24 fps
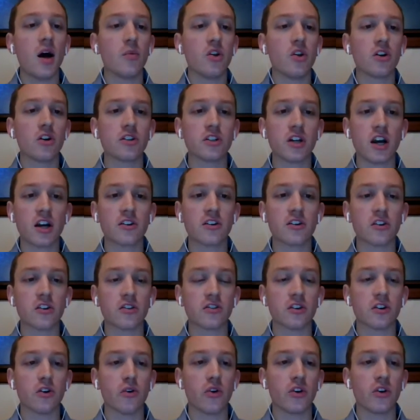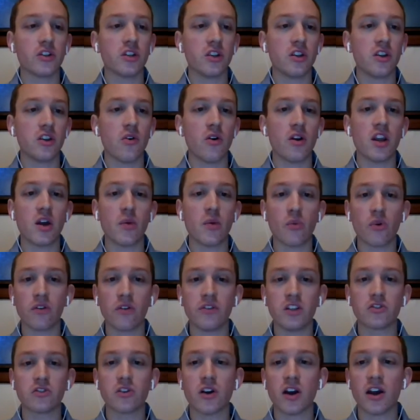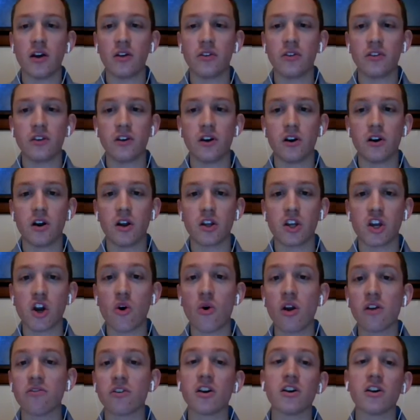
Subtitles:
Your doctors are going to know a number of these trials that are ongoing.